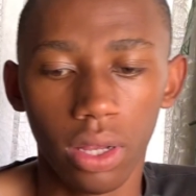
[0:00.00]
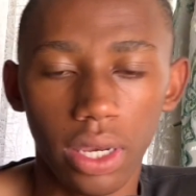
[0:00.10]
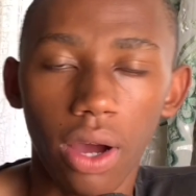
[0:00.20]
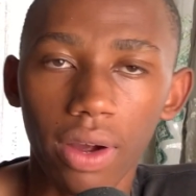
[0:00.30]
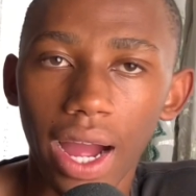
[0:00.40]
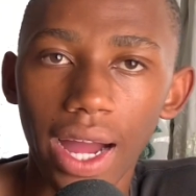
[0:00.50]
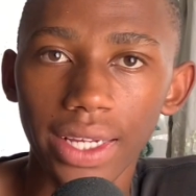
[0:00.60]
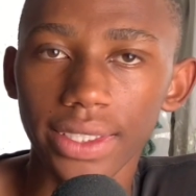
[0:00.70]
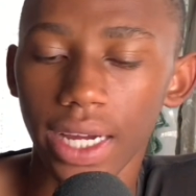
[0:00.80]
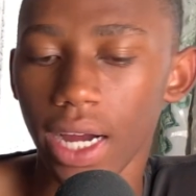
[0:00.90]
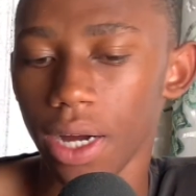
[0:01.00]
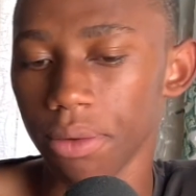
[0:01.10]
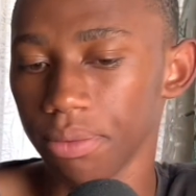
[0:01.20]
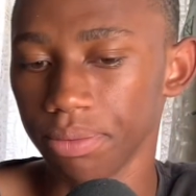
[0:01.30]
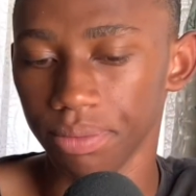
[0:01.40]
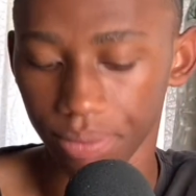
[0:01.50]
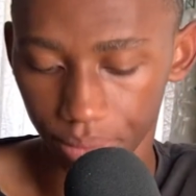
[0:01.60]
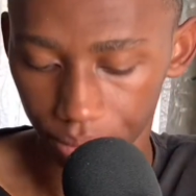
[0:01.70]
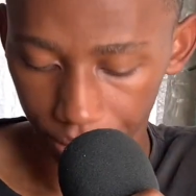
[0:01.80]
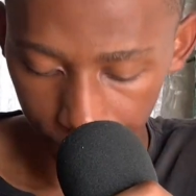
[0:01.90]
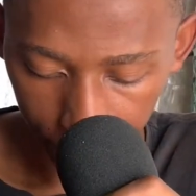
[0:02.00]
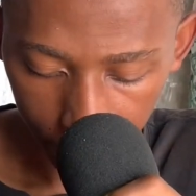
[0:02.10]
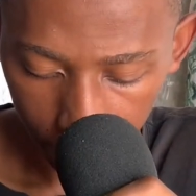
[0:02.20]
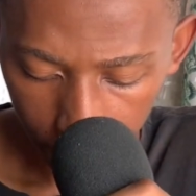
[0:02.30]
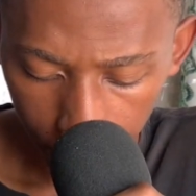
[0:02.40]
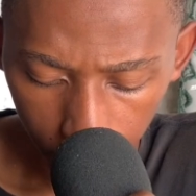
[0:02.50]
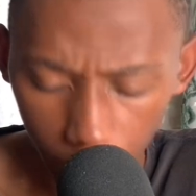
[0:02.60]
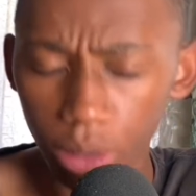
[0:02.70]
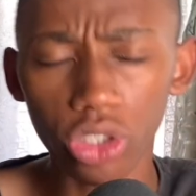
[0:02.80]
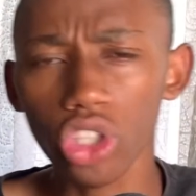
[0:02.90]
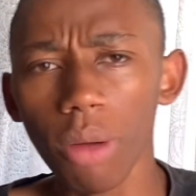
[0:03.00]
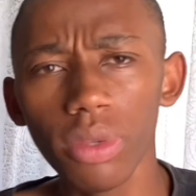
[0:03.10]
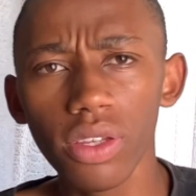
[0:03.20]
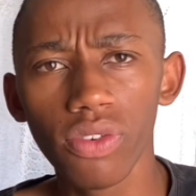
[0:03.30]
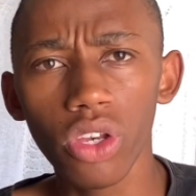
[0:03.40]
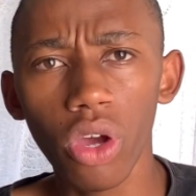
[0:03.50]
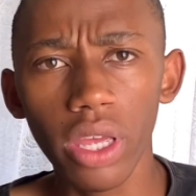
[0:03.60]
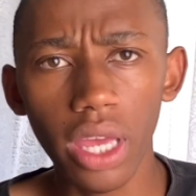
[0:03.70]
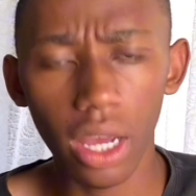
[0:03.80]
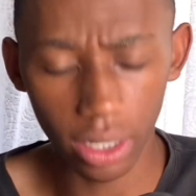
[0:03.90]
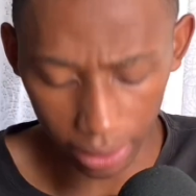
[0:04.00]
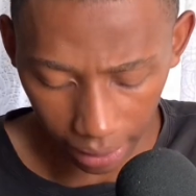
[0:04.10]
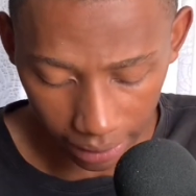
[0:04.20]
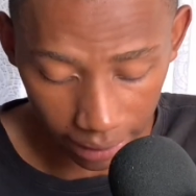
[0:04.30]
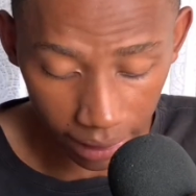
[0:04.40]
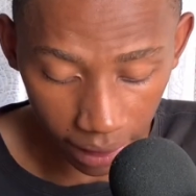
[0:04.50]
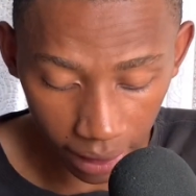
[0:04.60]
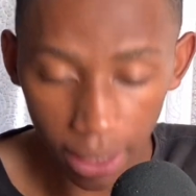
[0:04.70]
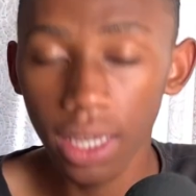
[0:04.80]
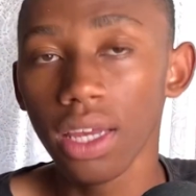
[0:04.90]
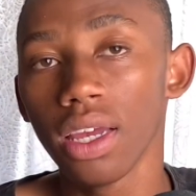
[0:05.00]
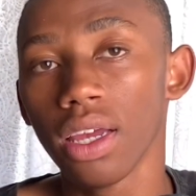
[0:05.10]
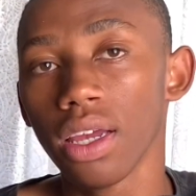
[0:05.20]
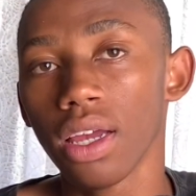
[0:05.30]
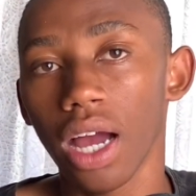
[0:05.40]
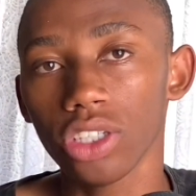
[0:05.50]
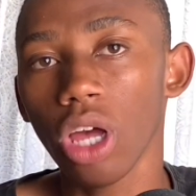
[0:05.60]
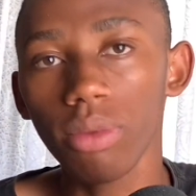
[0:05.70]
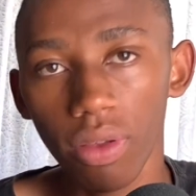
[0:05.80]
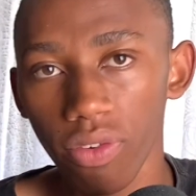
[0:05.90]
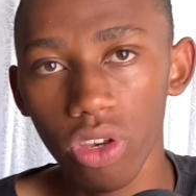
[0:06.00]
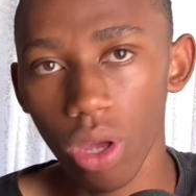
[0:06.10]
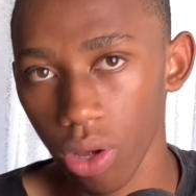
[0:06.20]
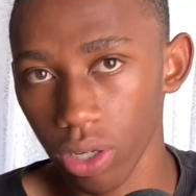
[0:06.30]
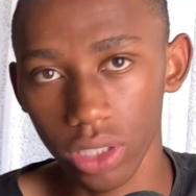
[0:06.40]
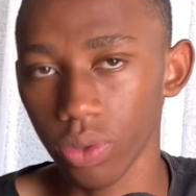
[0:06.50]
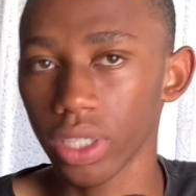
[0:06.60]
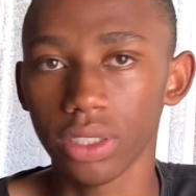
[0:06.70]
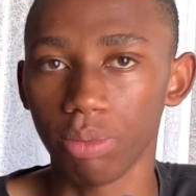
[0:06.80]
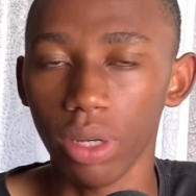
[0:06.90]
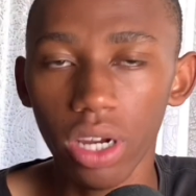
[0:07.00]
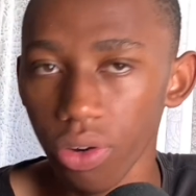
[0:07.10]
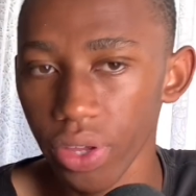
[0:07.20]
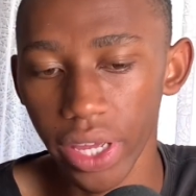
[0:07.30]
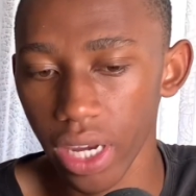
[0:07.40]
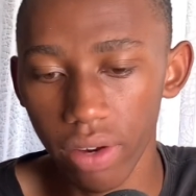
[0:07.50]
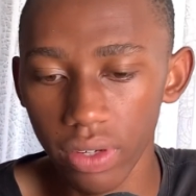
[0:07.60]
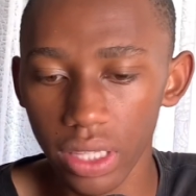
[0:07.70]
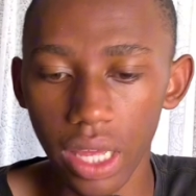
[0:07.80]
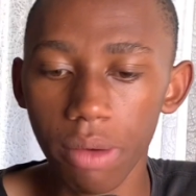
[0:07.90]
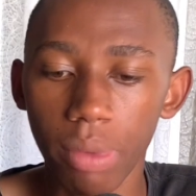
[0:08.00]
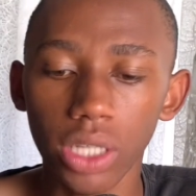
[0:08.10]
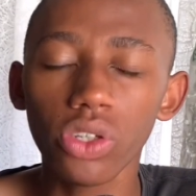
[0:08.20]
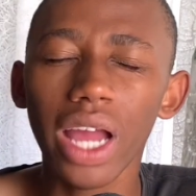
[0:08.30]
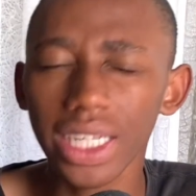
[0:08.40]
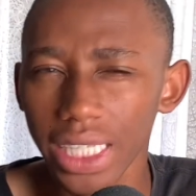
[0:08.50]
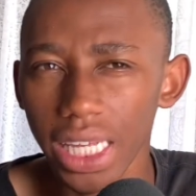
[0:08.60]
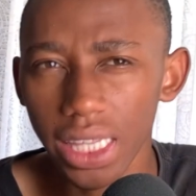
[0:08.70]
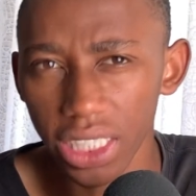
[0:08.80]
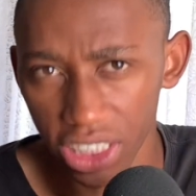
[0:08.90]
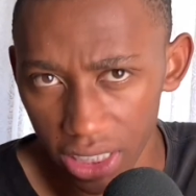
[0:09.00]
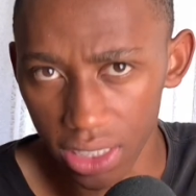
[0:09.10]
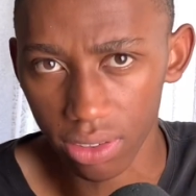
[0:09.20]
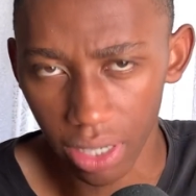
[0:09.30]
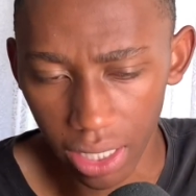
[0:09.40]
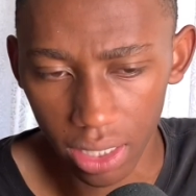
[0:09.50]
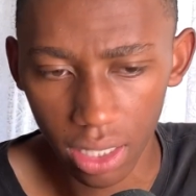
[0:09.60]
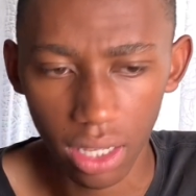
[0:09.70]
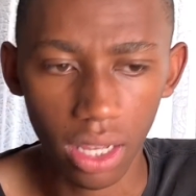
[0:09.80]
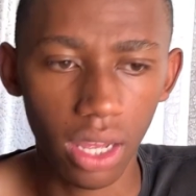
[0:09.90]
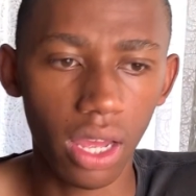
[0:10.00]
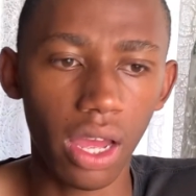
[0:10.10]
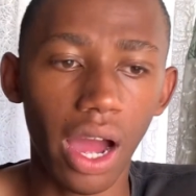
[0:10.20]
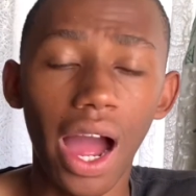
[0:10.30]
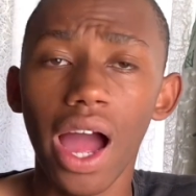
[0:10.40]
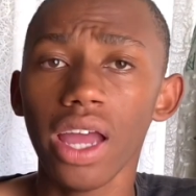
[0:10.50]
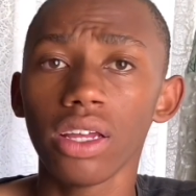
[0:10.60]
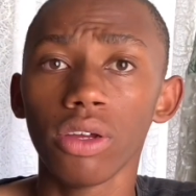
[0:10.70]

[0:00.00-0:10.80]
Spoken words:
Now, guys, I'm going to stop this video here because I stopped the video because it was blurry and everything, but you guys get the gist, right? I